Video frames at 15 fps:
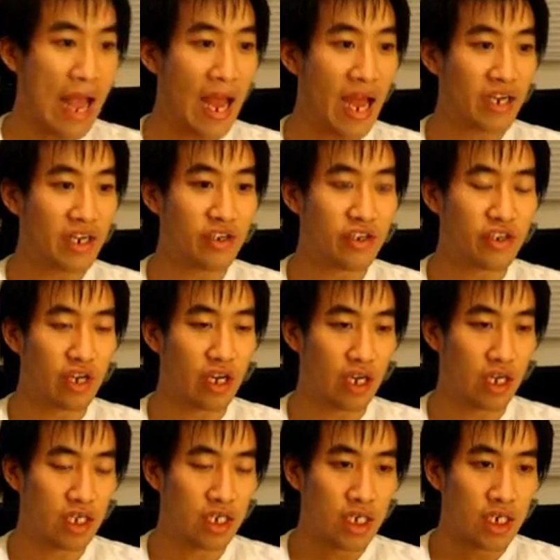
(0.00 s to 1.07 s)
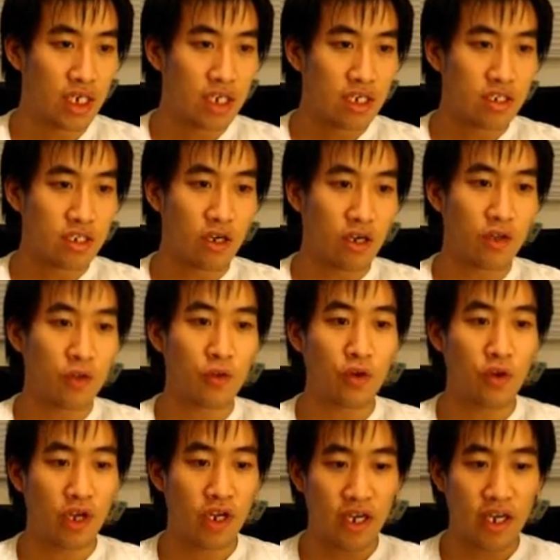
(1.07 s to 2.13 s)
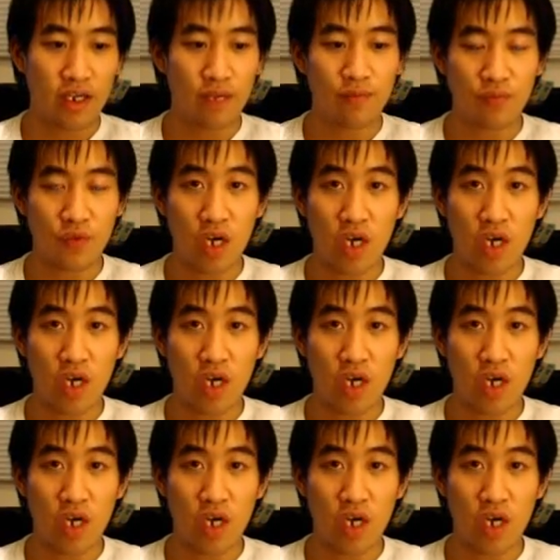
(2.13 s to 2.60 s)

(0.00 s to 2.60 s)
And so I thought, okay,